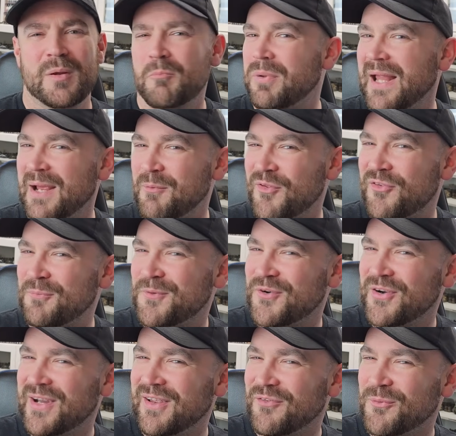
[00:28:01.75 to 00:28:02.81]
Playing with some
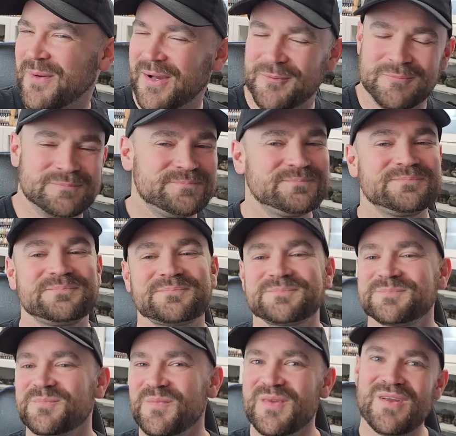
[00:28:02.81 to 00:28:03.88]
Krieg as well.
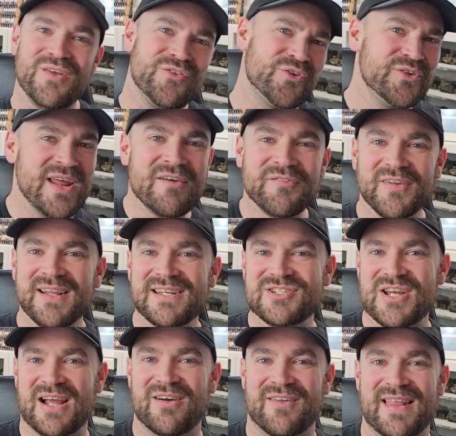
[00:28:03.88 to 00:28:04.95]
So definitely
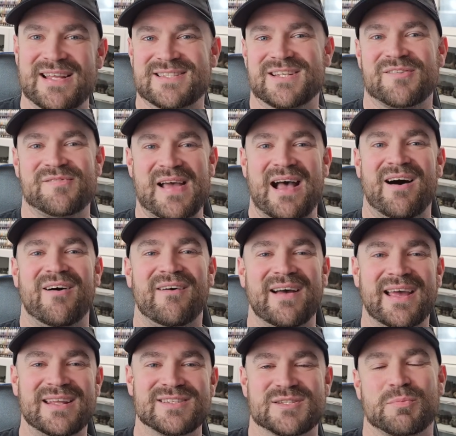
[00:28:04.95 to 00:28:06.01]
check all that stuff out
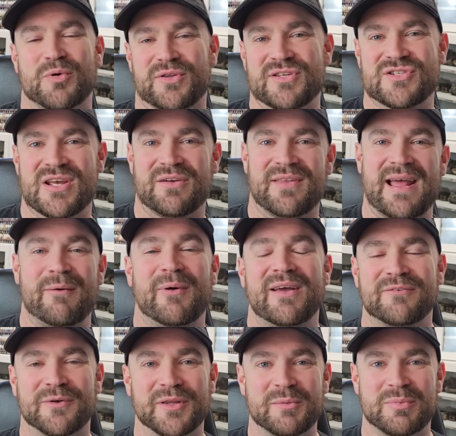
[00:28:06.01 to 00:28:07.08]
and support the channel that way.
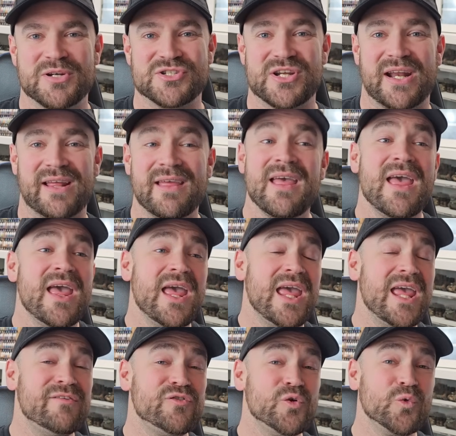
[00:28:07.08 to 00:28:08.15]
I'd really appreciate it.
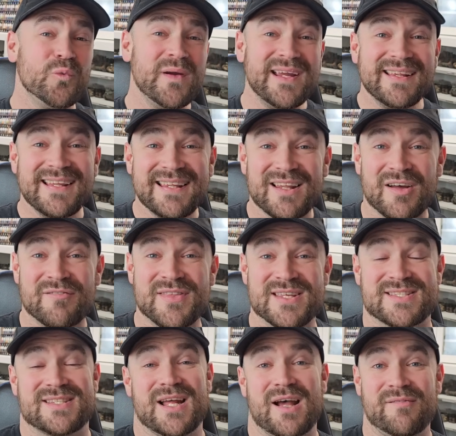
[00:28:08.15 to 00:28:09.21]
If you really love
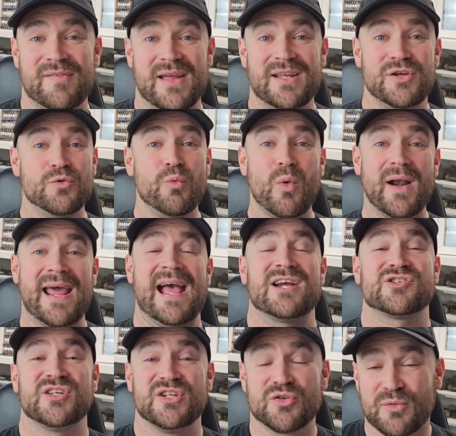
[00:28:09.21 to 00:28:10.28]
this stuff and you want to
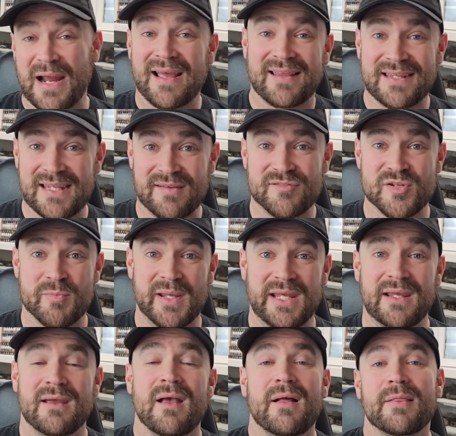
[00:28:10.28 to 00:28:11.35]
actually directly give to
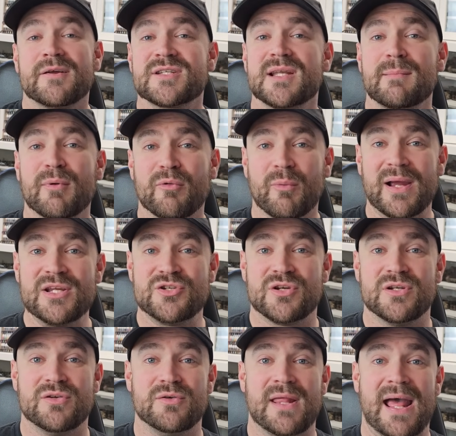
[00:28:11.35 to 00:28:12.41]
me, there's a number of ways you
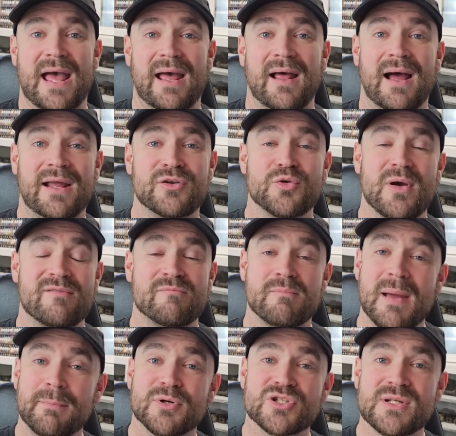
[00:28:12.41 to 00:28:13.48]
can do that. I do have
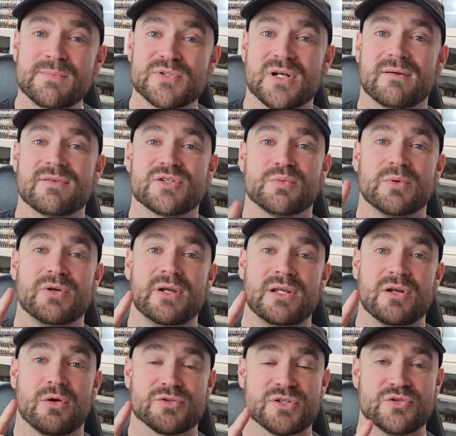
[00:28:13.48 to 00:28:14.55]
membership service where you
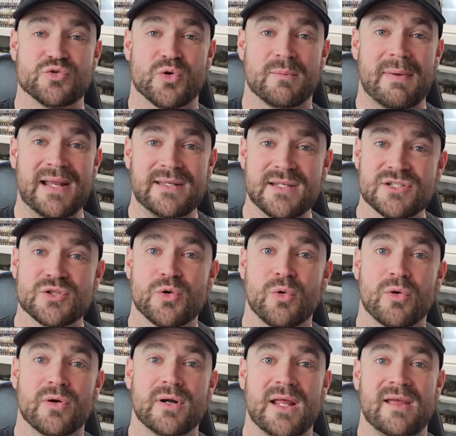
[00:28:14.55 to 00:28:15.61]
can also join my
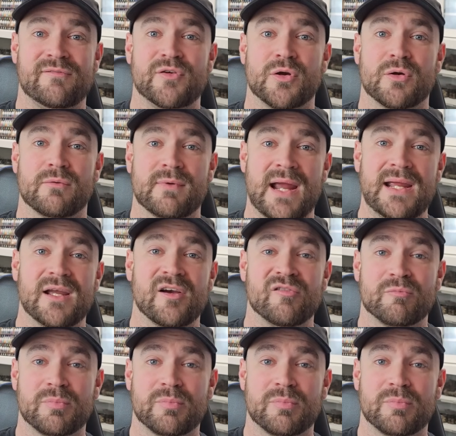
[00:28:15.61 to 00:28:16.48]
Discord if you're rank of